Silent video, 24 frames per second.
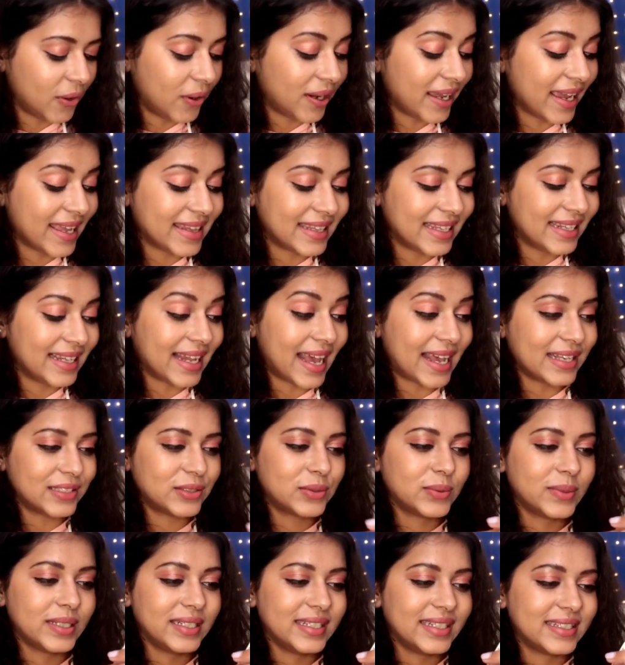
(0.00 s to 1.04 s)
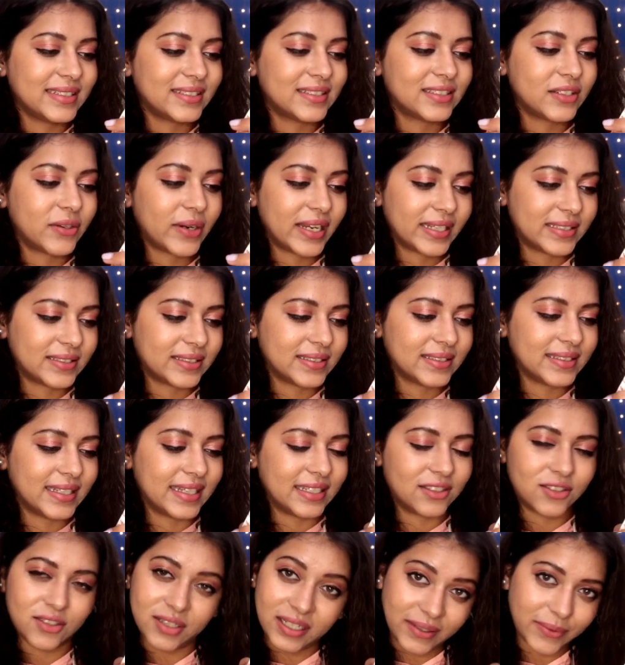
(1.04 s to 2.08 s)
Okay, and the last one is Raisin
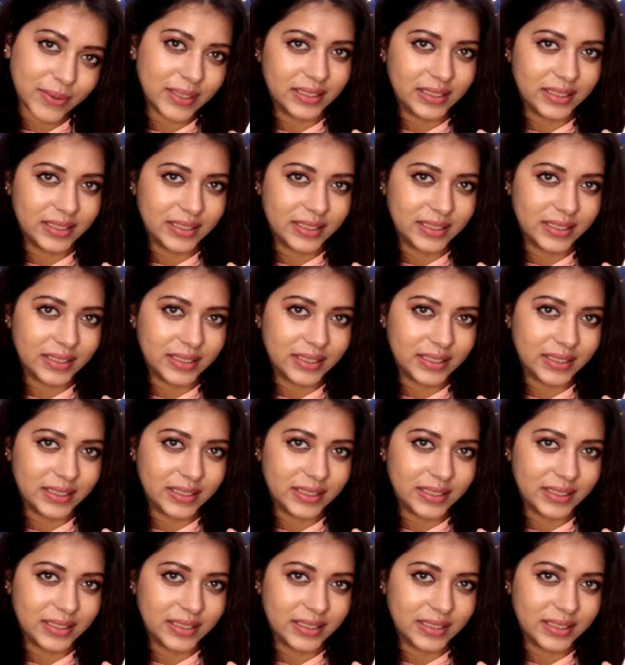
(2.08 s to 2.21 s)
d'Etre,